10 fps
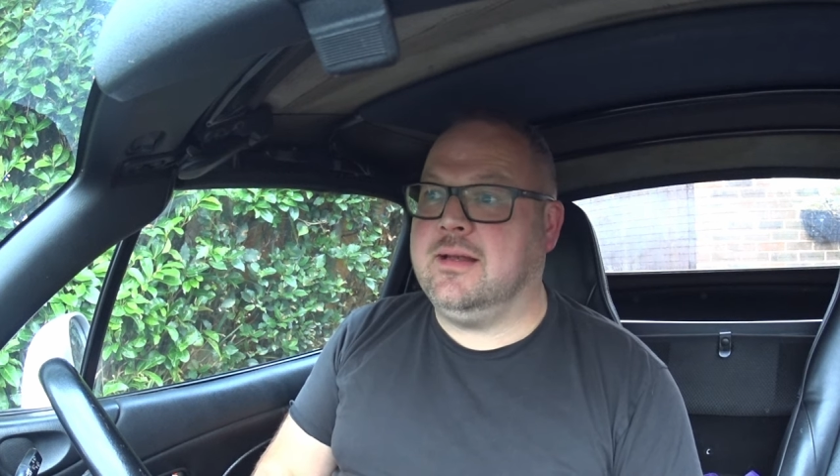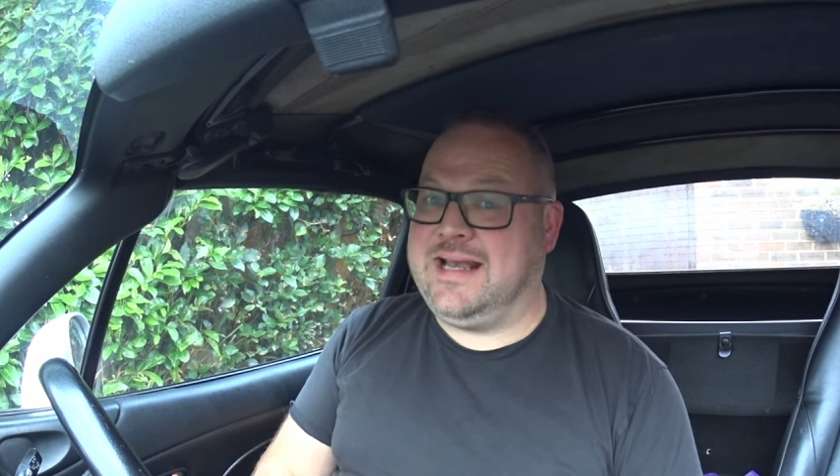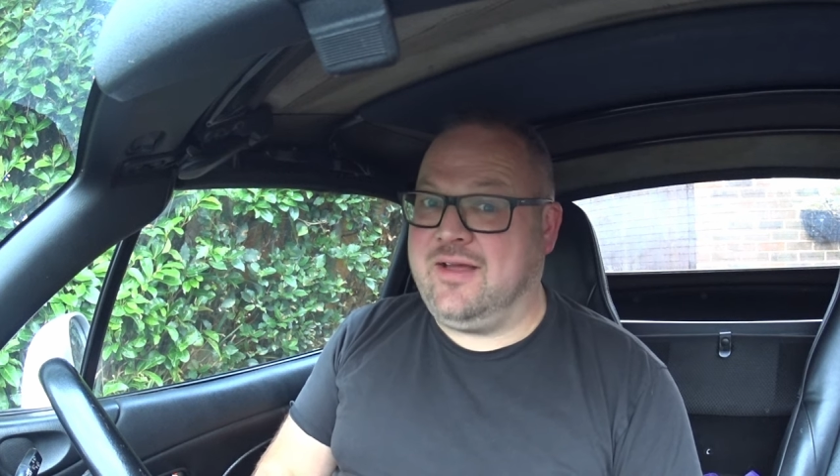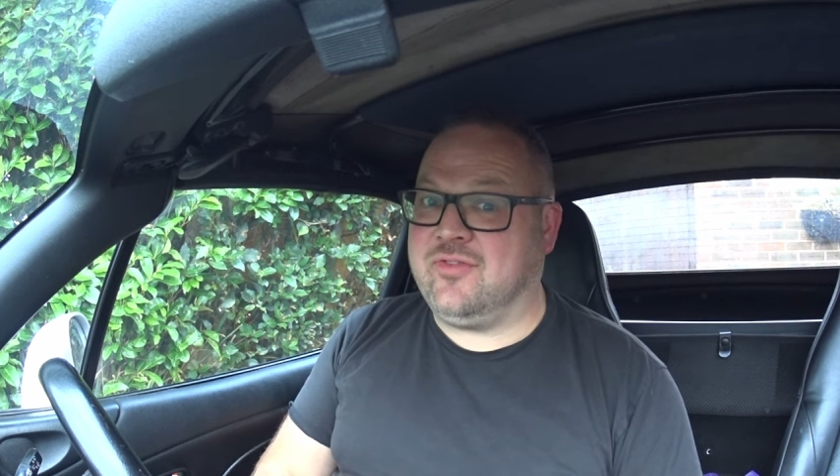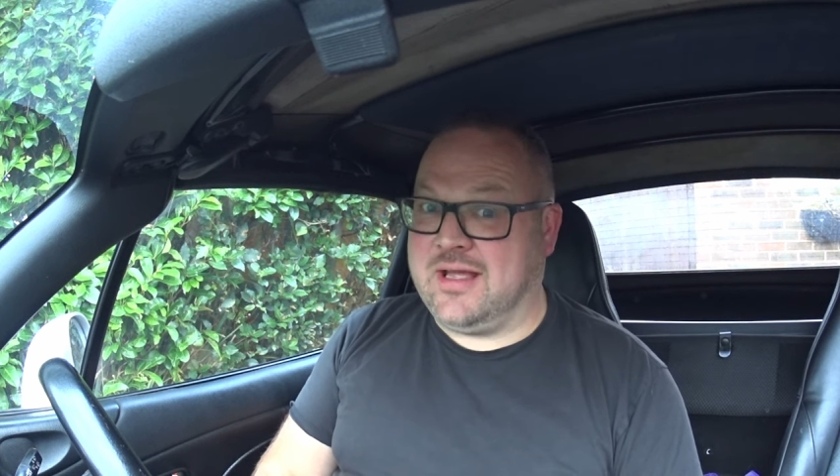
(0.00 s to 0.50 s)

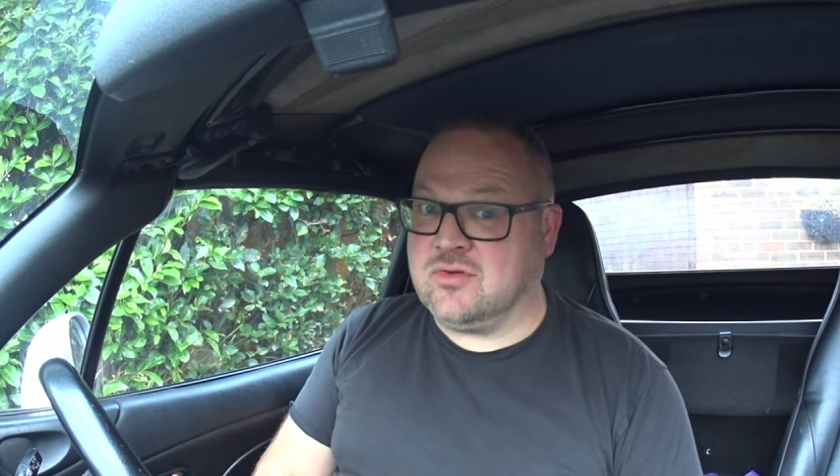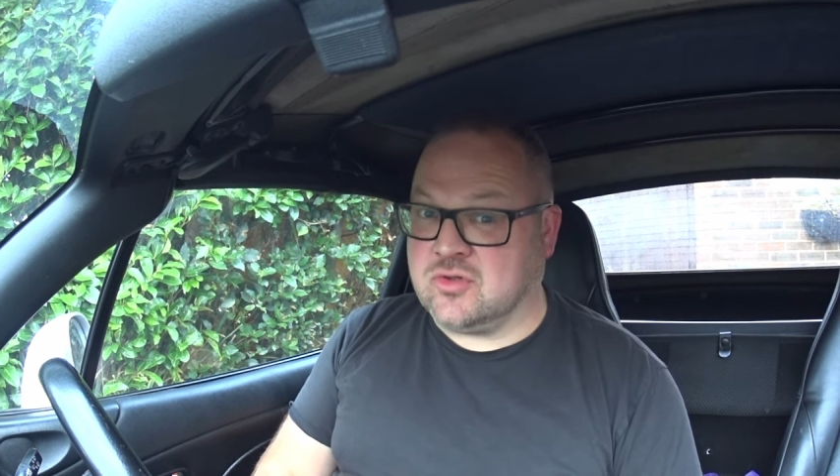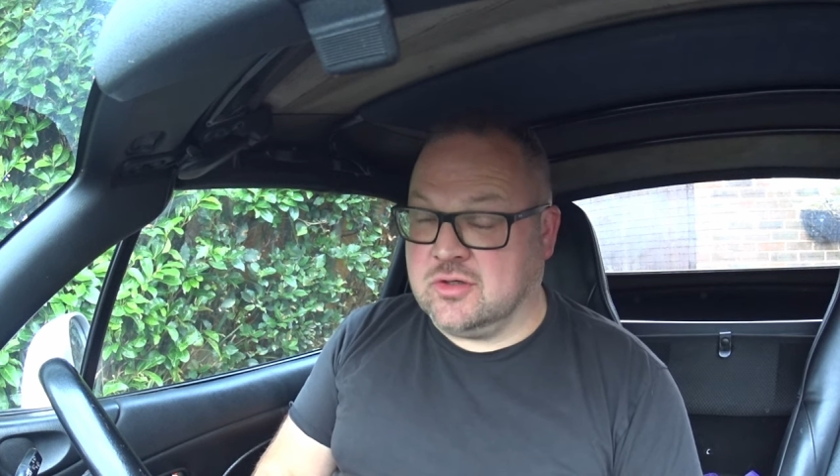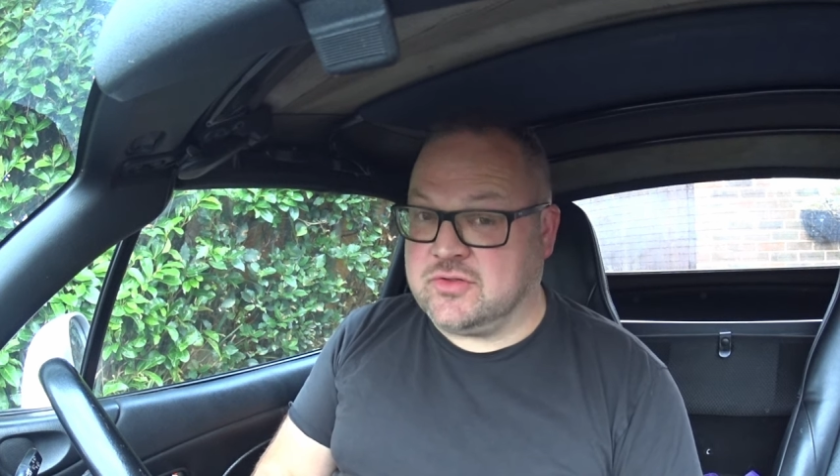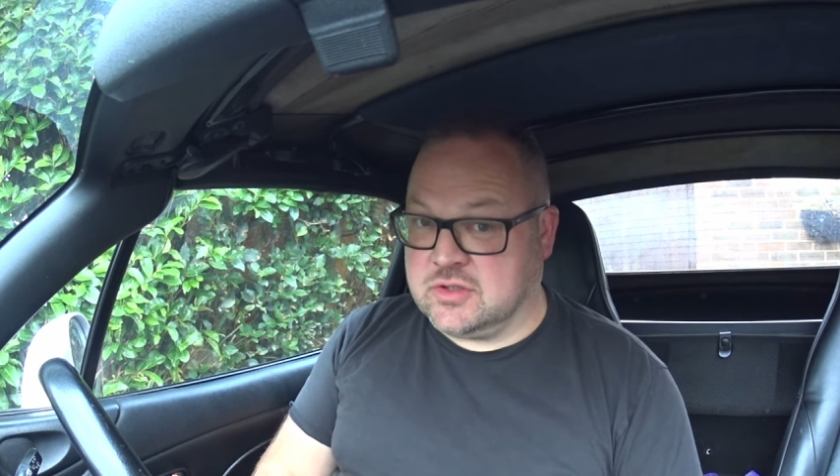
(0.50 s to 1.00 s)
left-hand
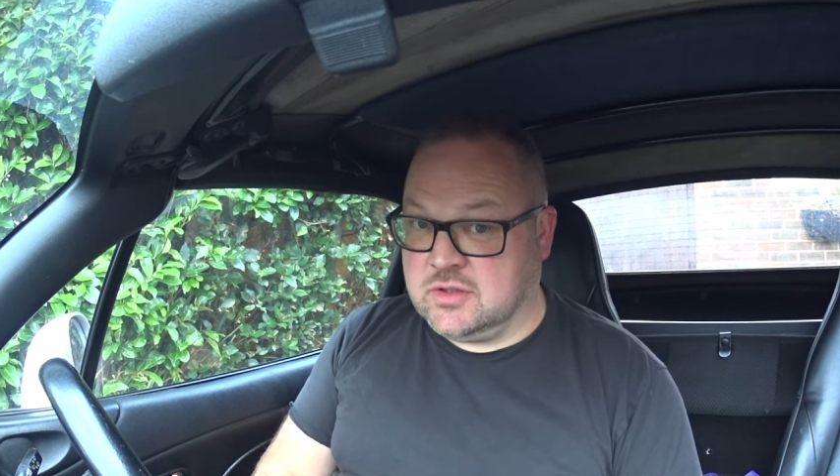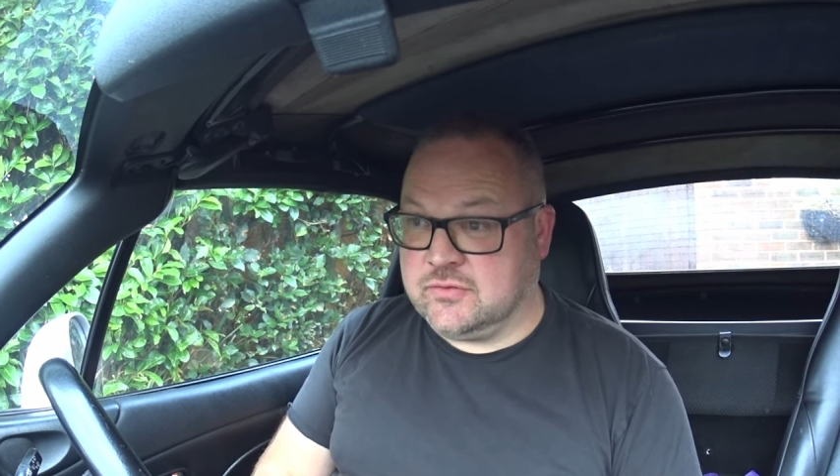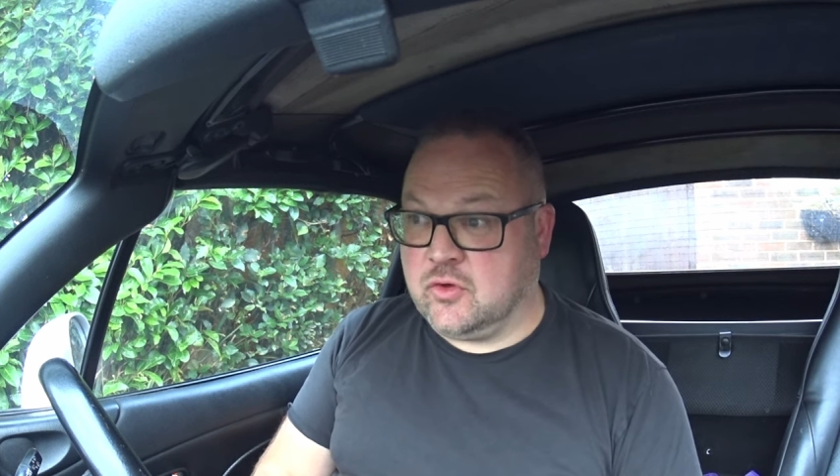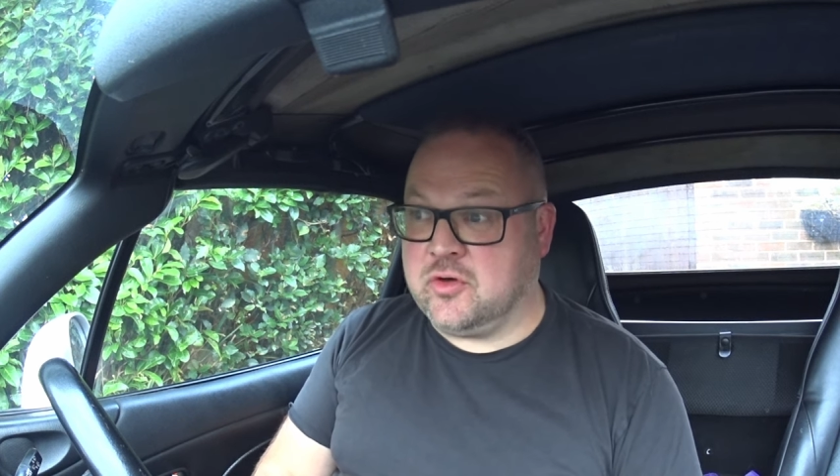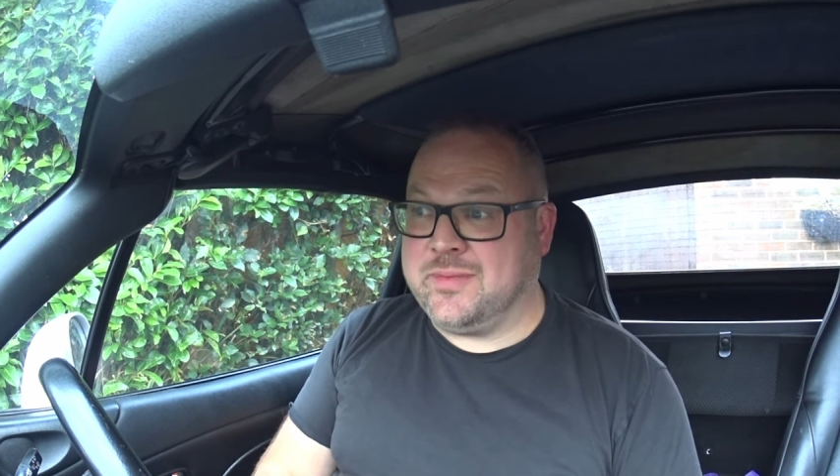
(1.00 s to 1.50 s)
drive
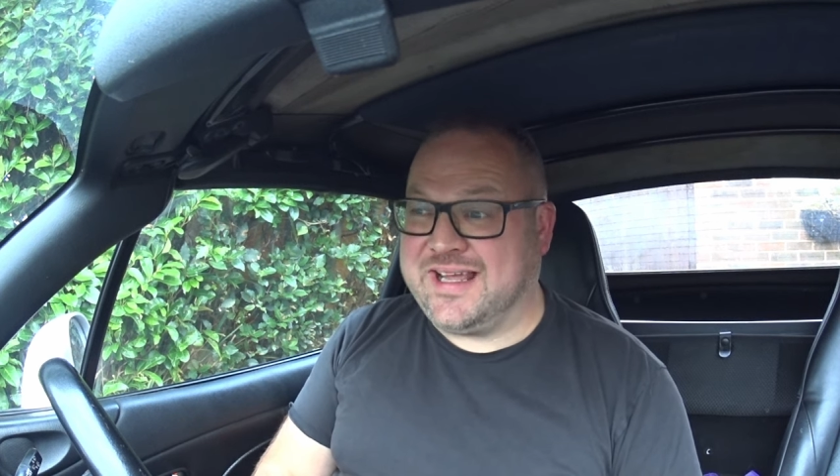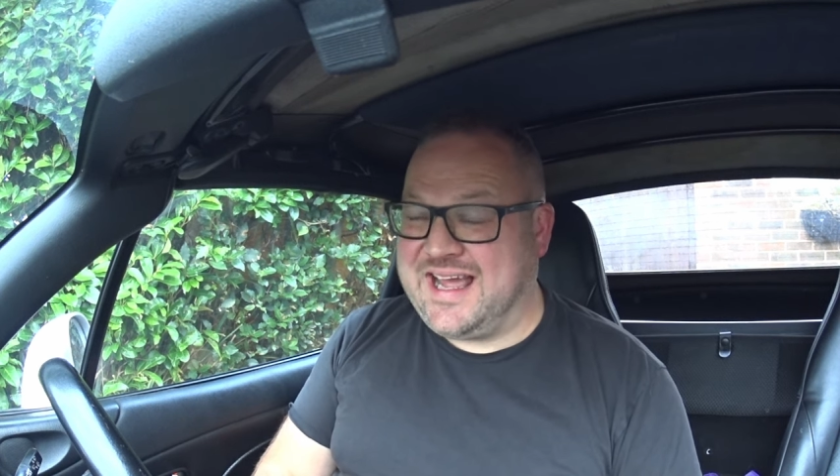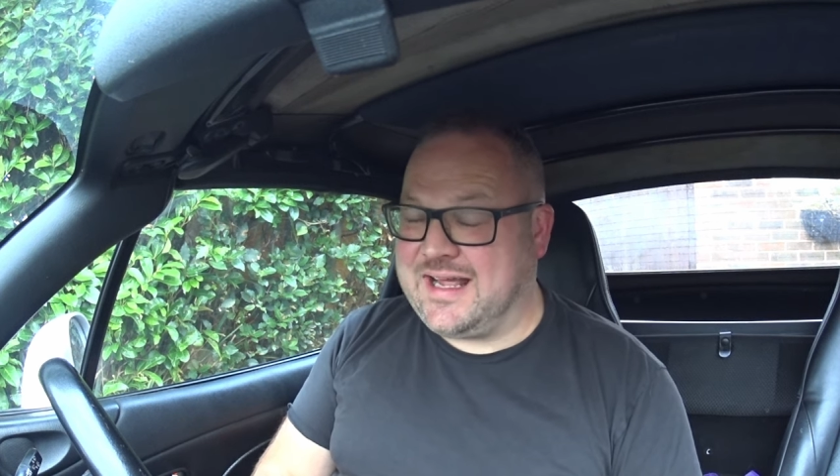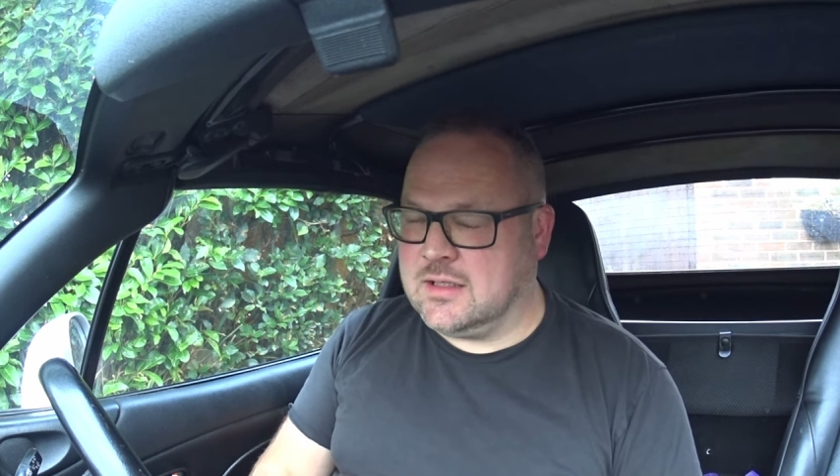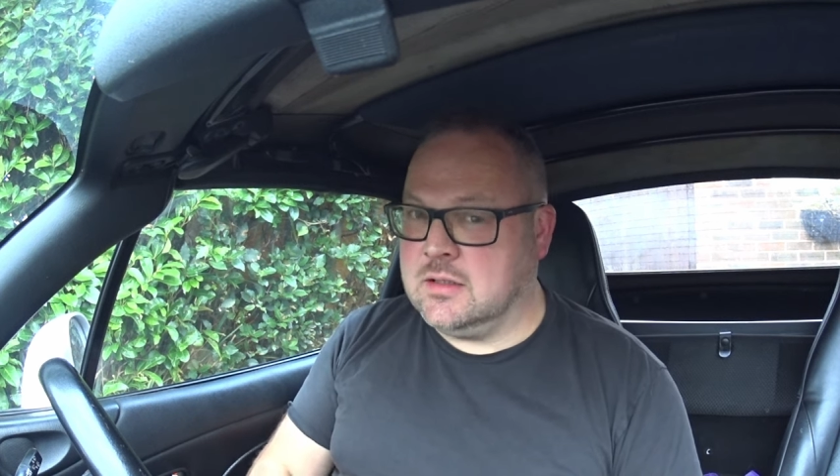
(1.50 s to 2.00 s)
shaft on a
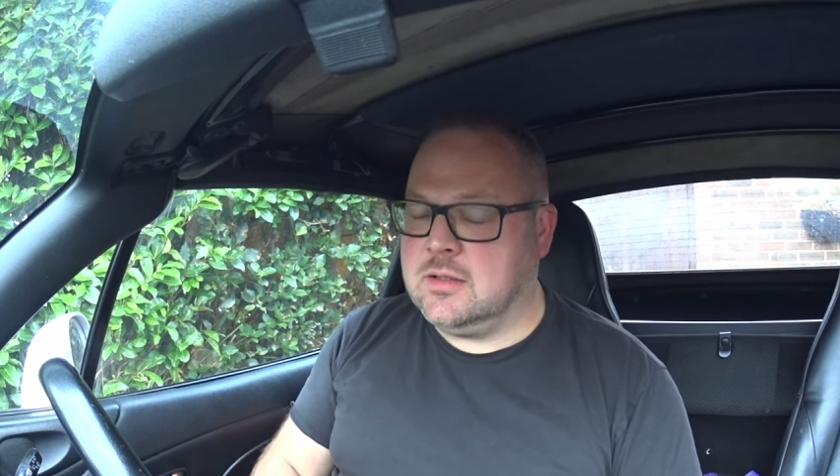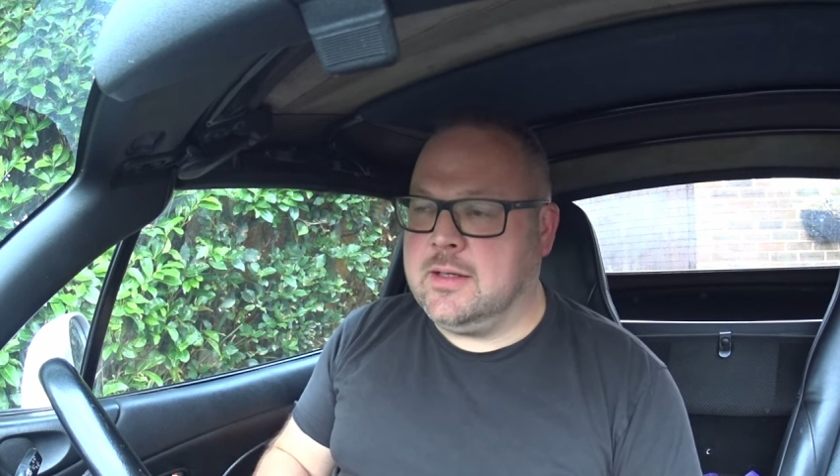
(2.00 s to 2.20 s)
Megane,